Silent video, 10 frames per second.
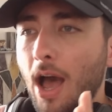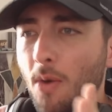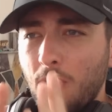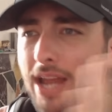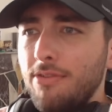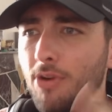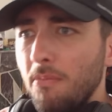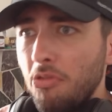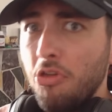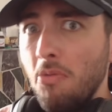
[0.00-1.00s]
away
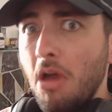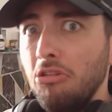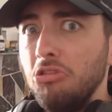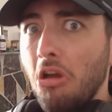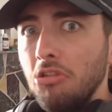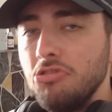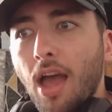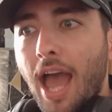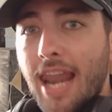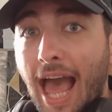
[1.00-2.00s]
from the message
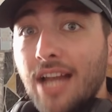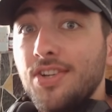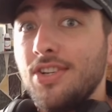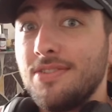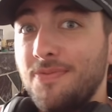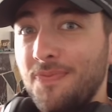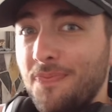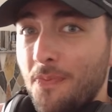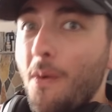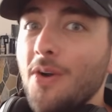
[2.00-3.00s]
and actually just
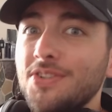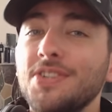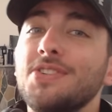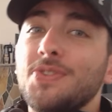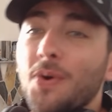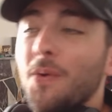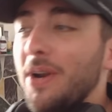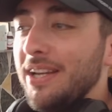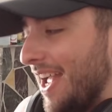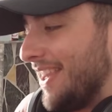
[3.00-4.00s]
watch the story,